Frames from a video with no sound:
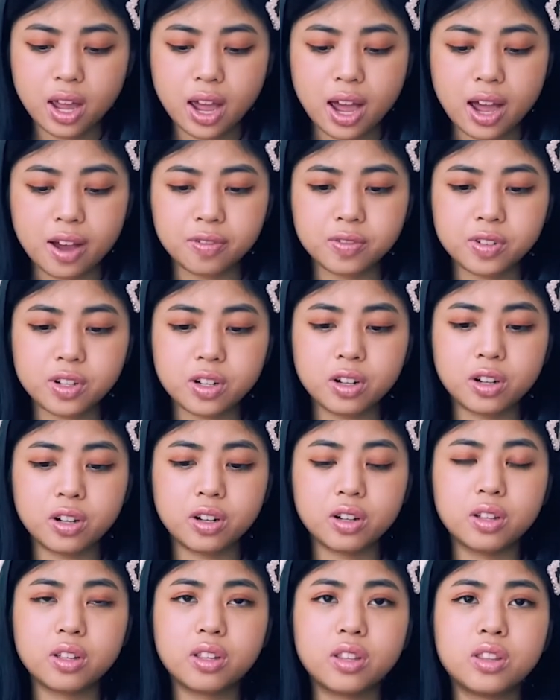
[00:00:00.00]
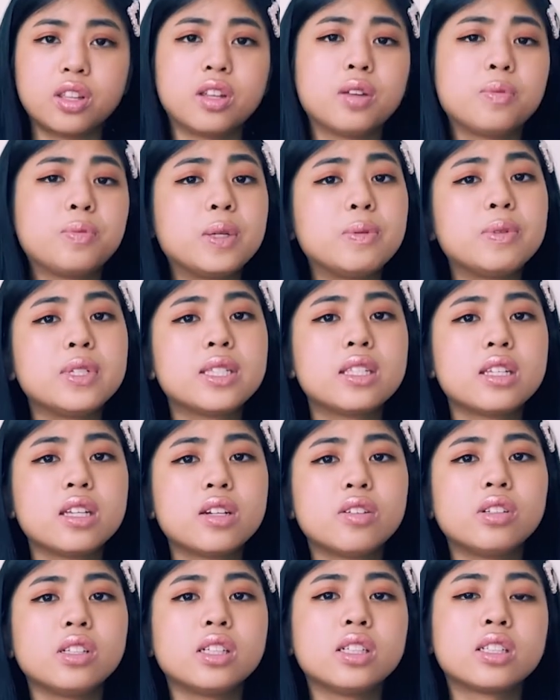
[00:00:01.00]
after the BBC
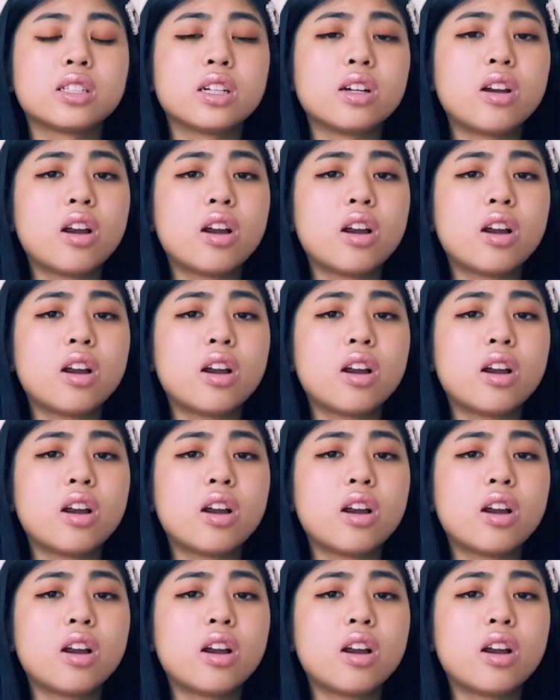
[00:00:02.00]
released an